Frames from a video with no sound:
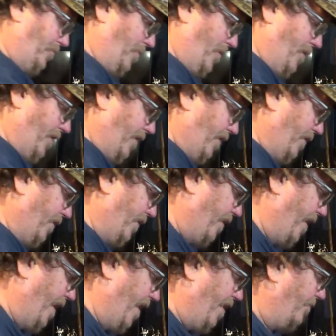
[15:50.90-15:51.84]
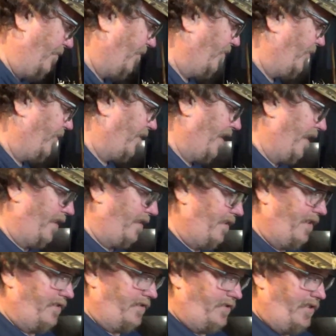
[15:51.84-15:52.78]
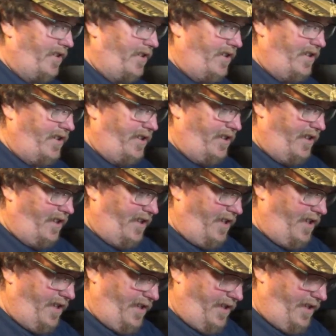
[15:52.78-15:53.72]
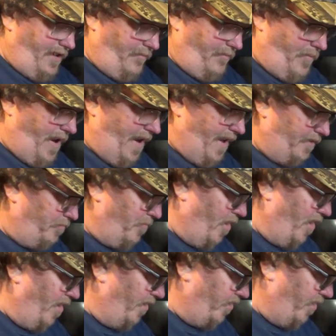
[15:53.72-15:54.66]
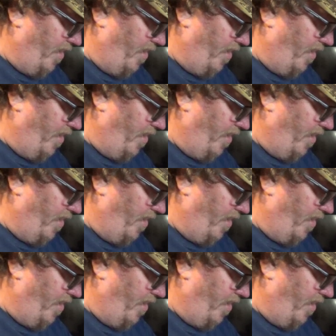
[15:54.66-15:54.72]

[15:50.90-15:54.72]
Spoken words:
pretty good. Now I'm going to take this brass brush